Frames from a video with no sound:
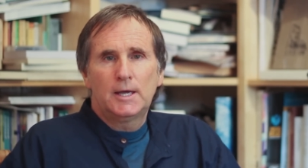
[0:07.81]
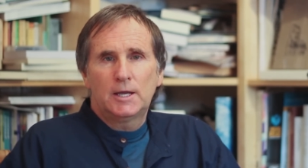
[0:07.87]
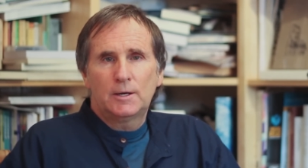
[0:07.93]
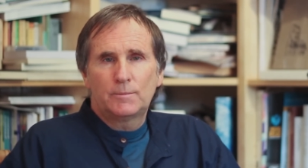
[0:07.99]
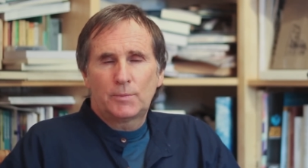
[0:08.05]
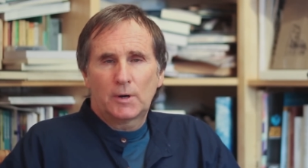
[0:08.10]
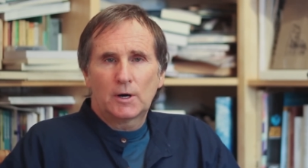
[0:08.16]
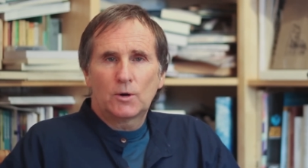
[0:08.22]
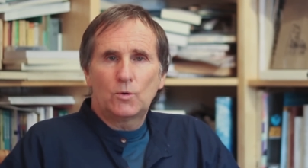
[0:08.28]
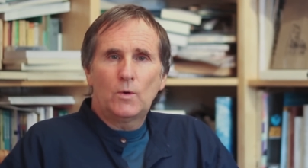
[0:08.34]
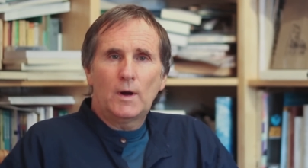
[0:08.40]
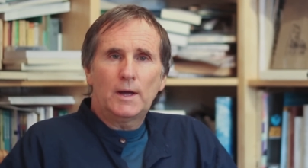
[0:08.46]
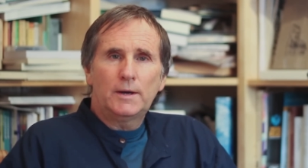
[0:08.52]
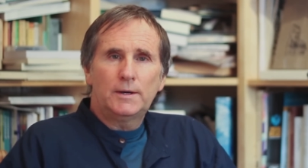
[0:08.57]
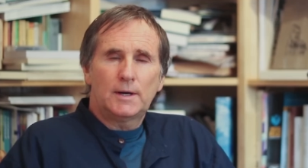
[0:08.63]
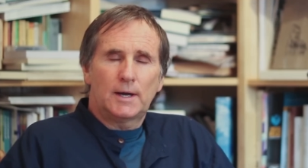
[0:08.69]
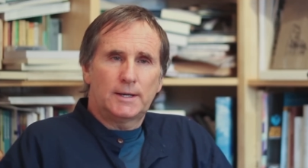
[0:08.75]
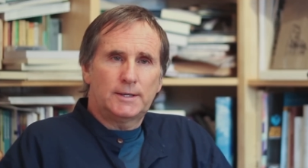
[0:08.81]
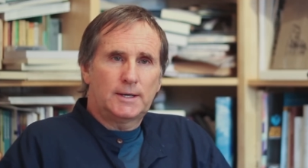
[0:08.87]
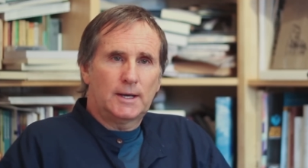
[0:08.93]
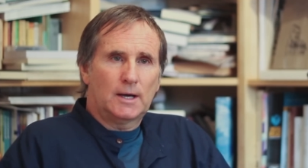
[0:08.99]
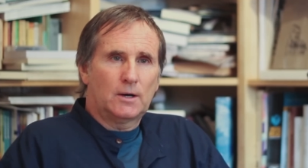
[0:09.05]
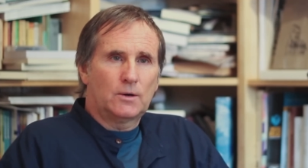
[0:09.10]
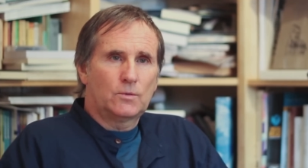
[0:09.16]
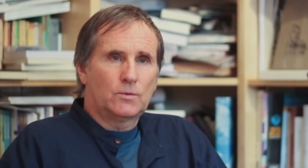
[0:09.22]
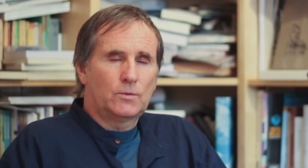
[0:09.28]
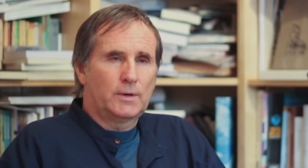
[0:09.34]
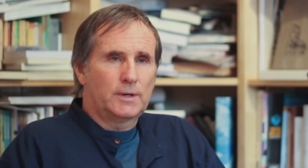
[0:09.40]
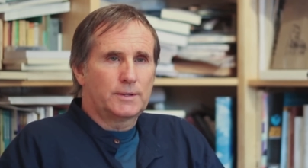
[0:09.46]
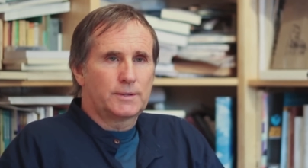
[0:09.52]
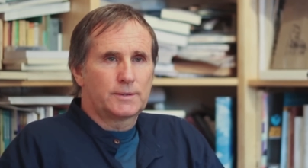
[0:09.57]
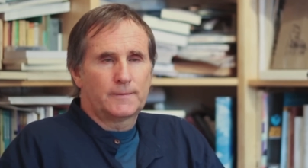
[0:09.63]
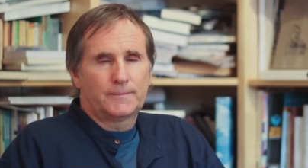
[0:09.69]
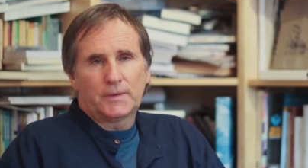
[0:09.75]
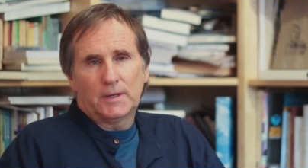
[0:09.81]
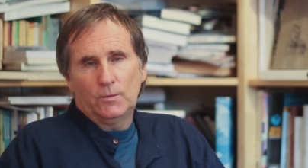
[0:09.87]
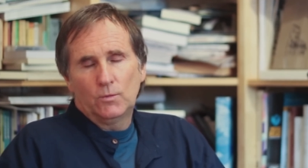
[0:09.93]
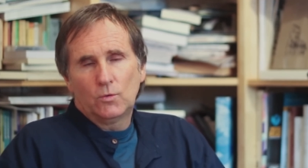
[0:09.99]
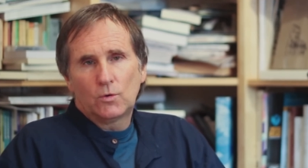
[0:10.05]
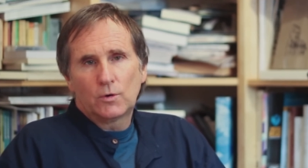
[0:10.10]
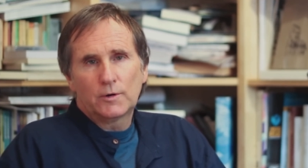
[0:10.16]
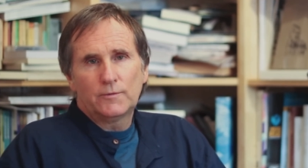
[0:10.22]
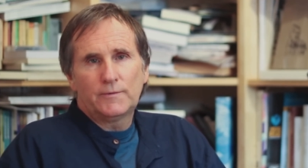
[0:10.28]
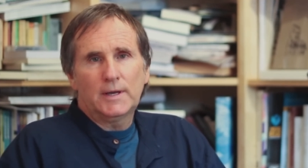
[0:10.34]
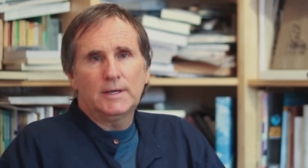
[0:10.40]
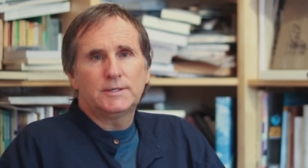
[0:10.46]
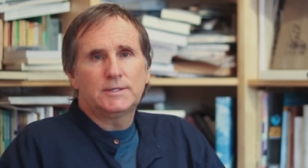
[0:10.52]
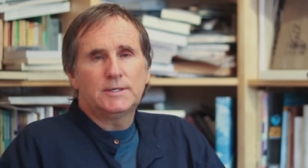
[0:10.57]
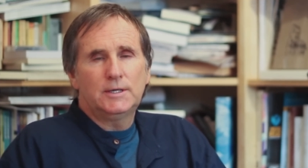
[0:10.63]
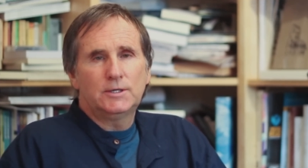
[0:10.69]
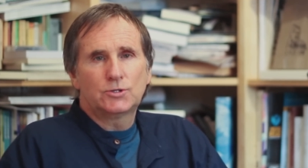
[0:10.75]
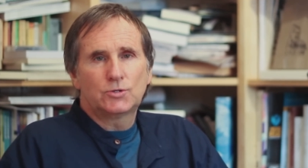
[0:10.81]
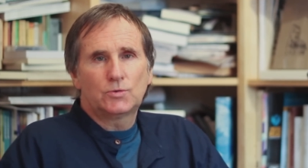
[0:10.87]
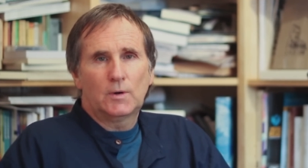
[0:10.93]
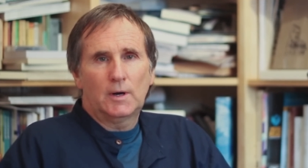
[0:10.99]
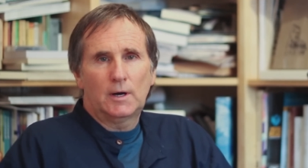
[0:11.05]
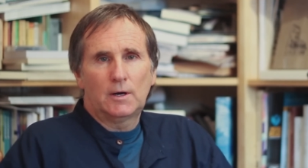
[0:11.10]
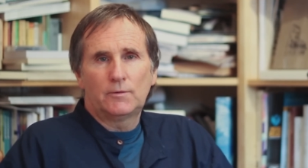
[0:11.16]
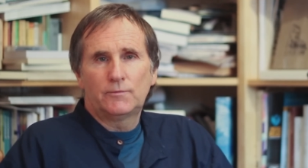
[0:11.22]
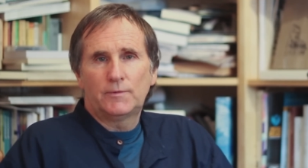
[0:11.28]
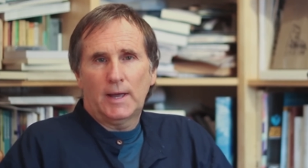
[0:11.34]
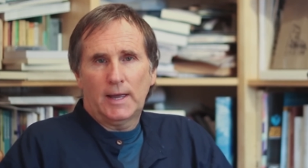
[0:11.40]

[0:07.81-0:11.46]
In part 1, I dealt with the War of 1812,